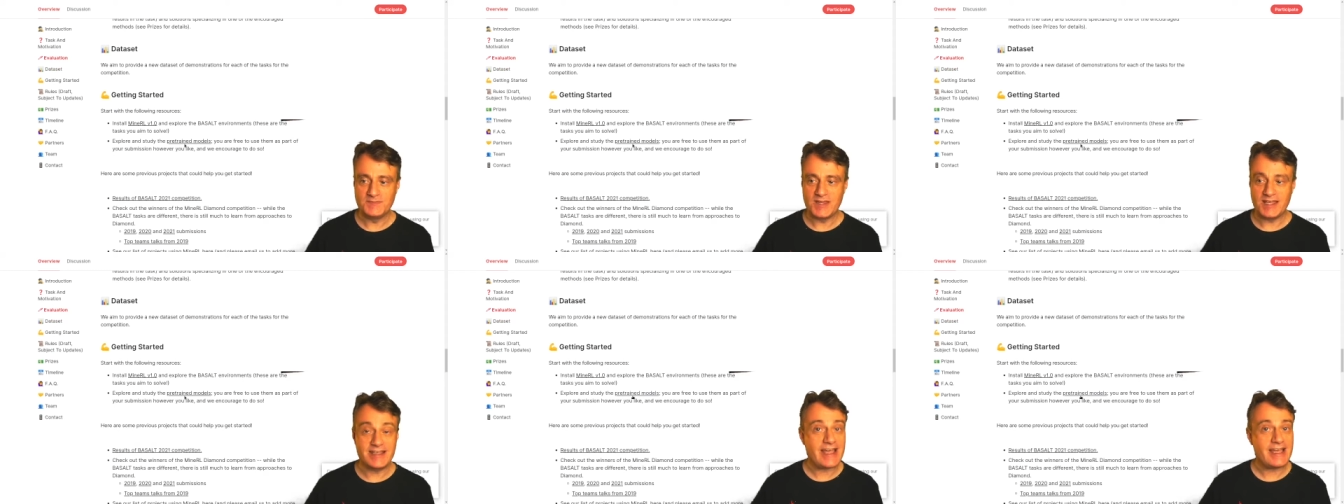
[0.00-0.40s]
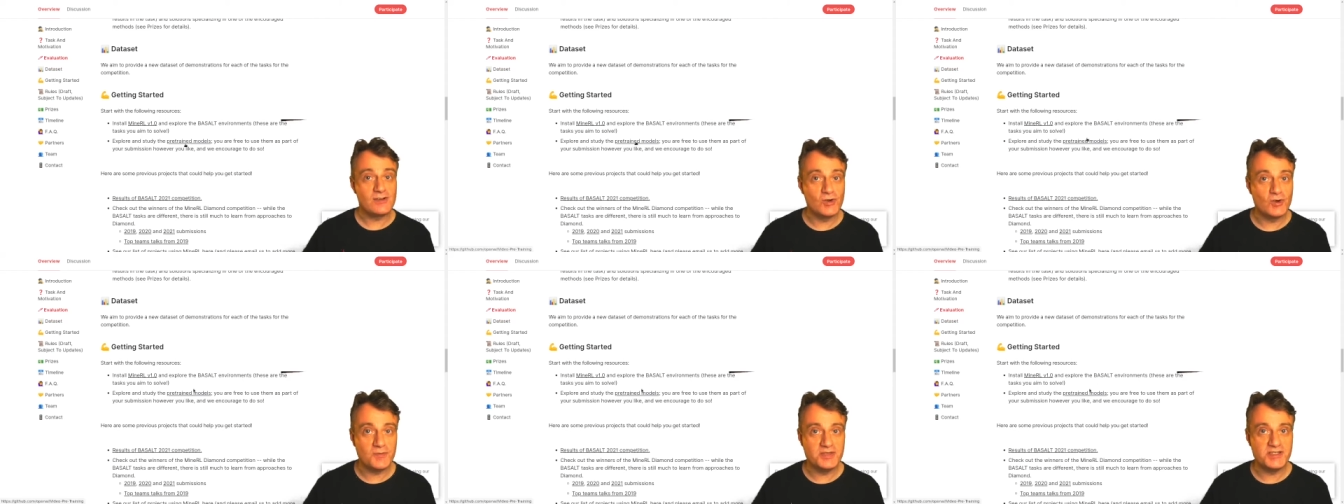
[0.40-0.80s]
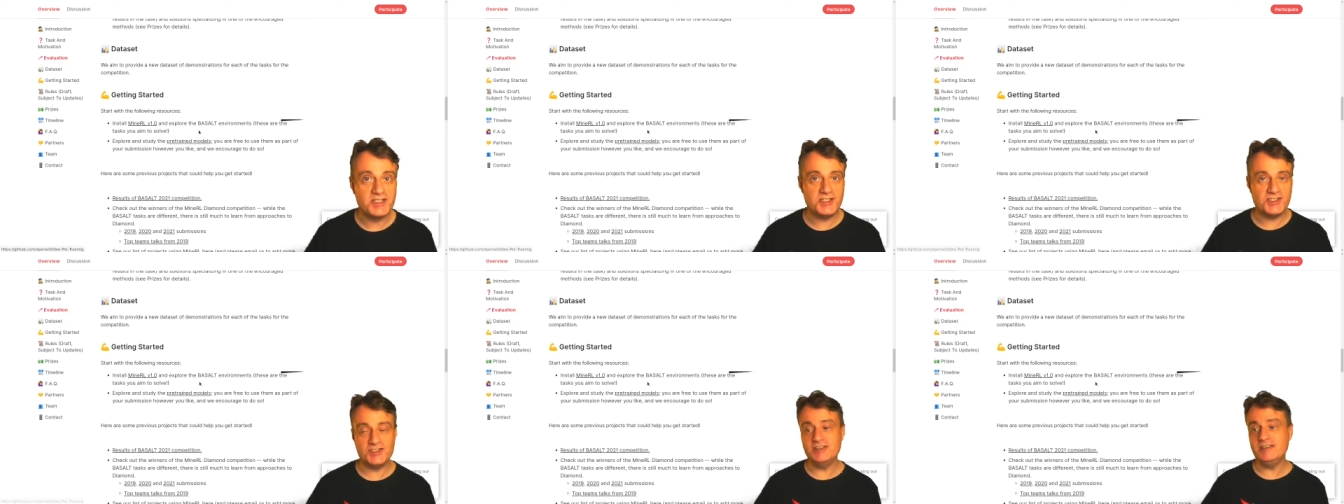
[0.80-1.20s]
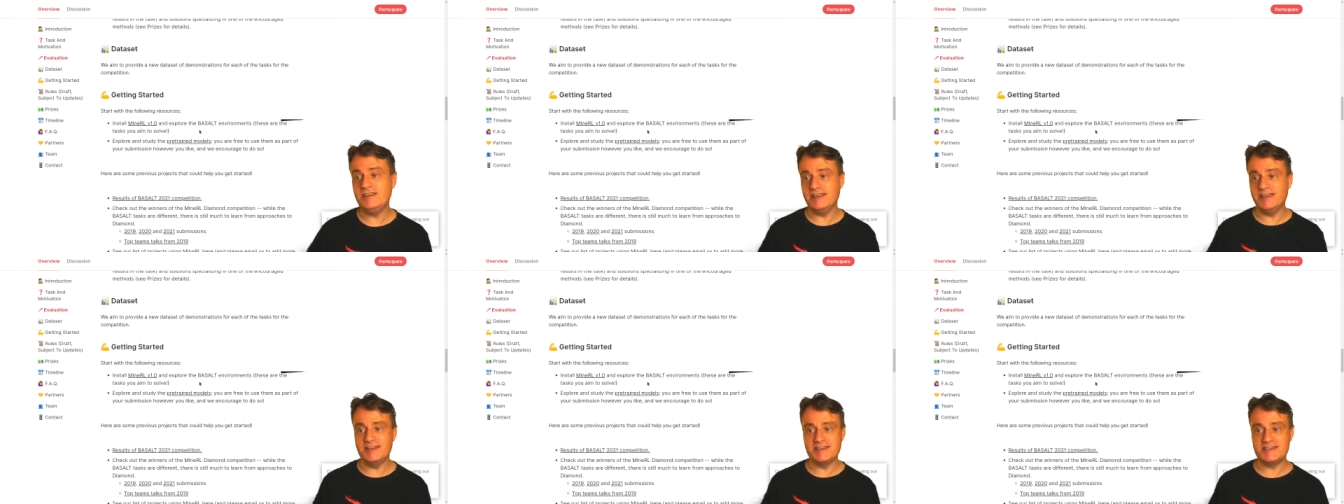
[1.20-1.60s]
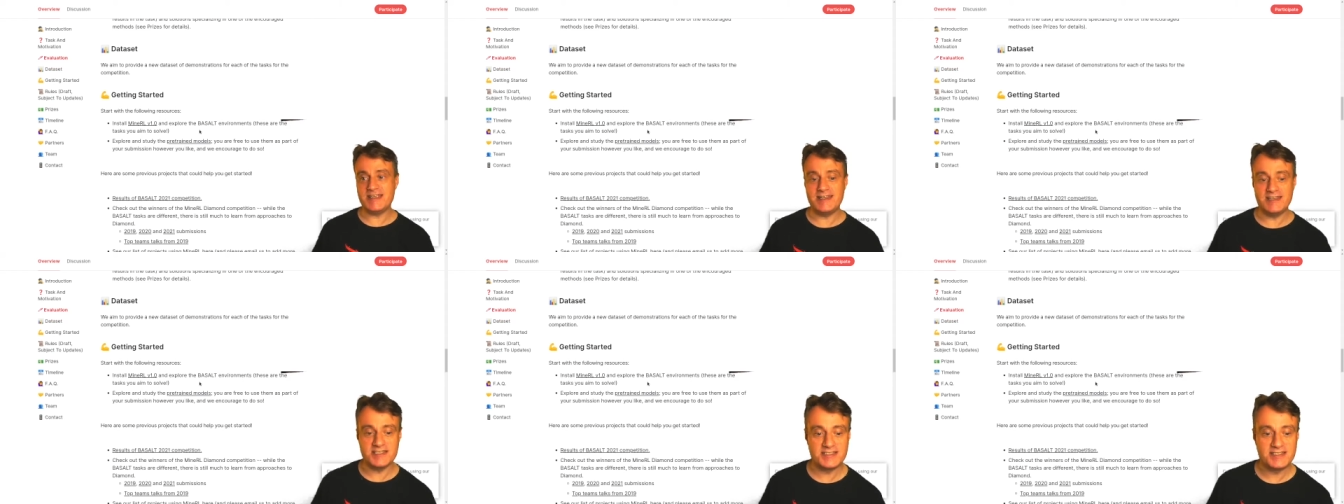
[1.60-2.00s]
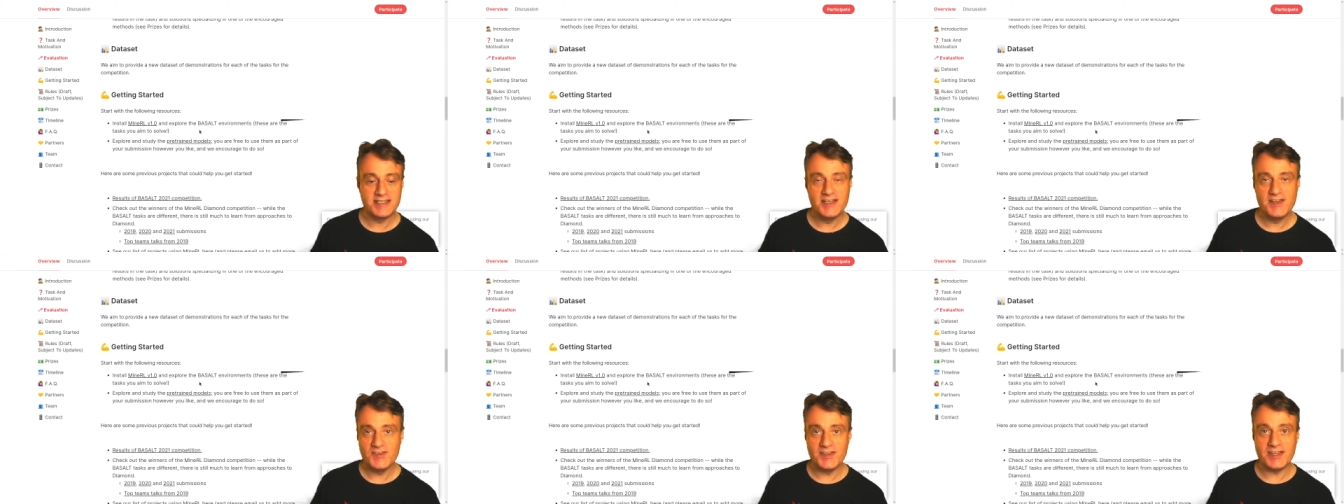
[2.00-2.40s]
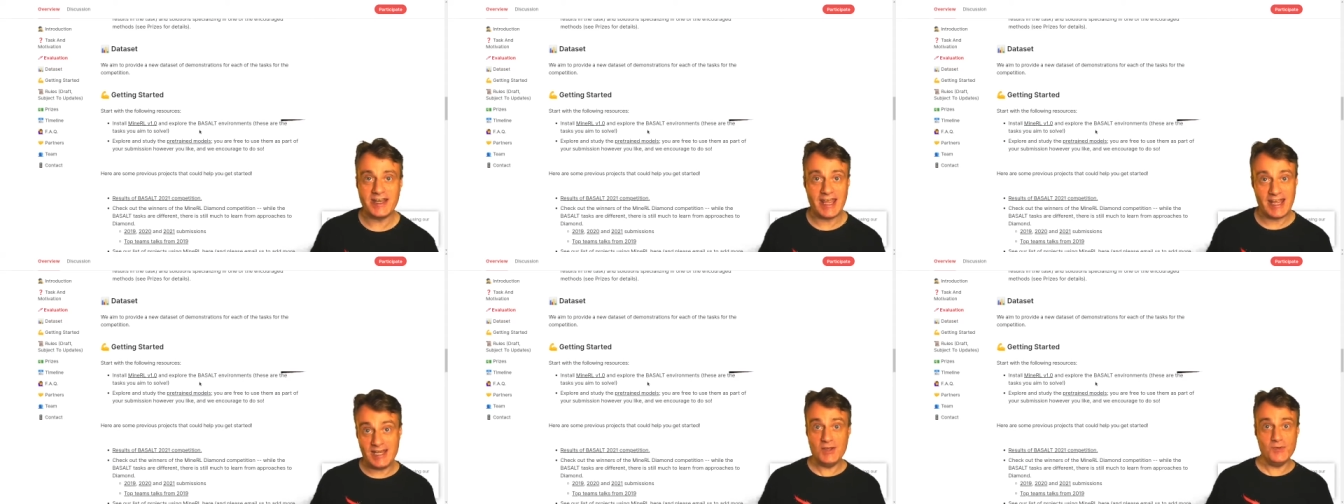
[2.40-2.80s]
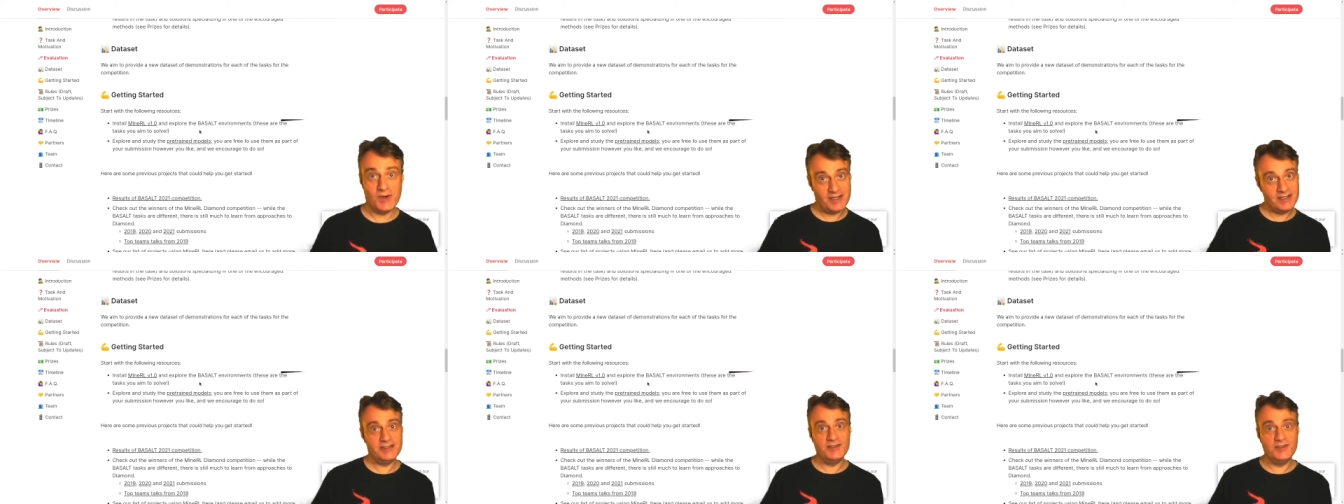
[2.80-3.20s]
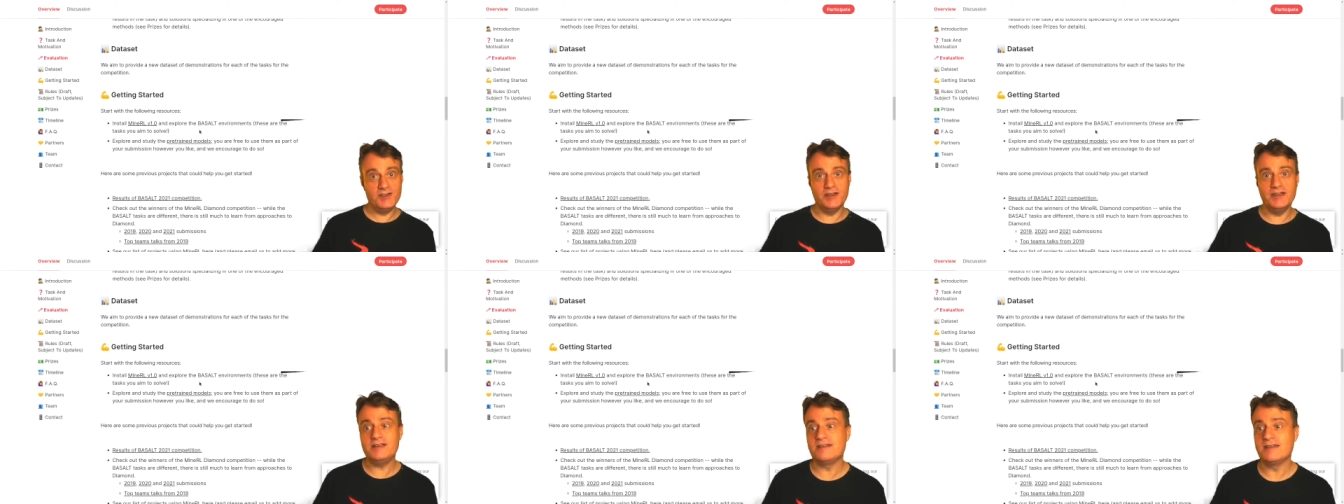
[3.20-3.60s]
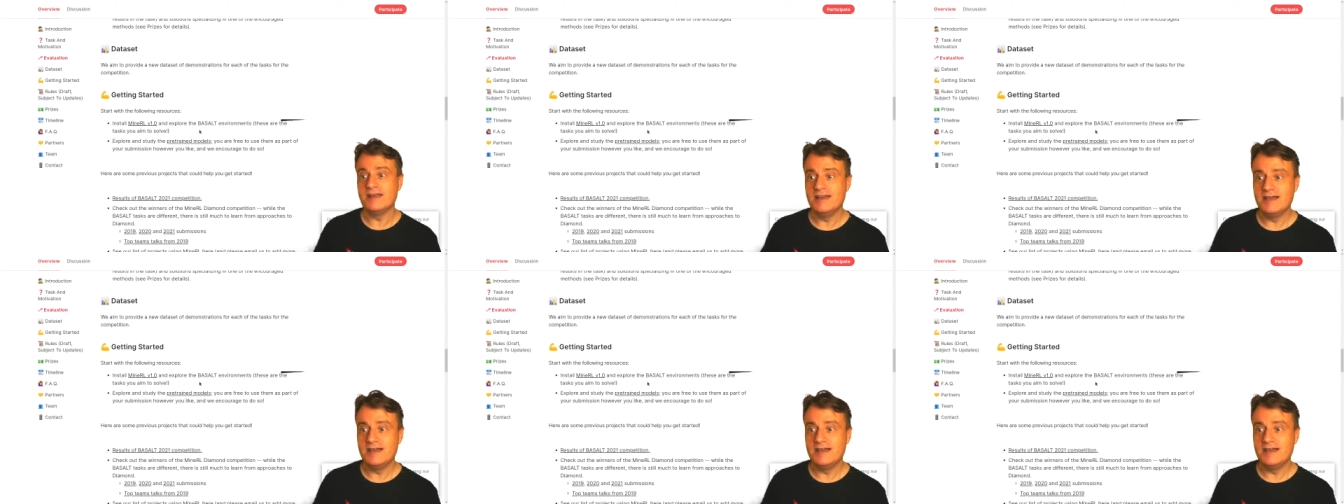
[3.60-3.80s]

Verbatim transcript: a Kaggle competition in the sense that anyone can do it.